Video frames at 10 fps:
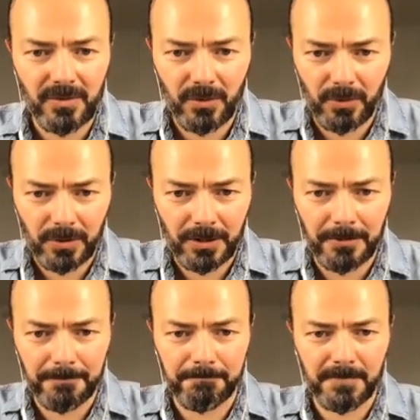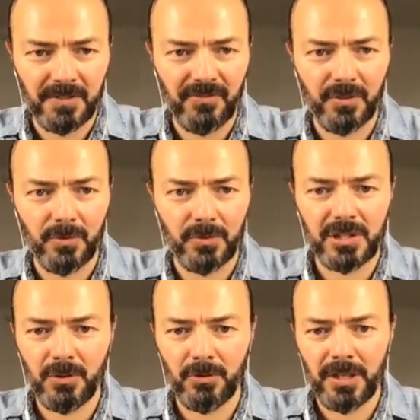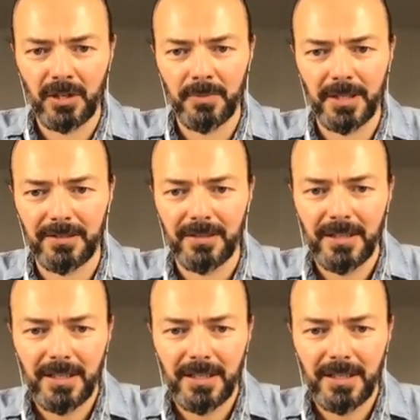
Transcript: So um, if you slow down a bit,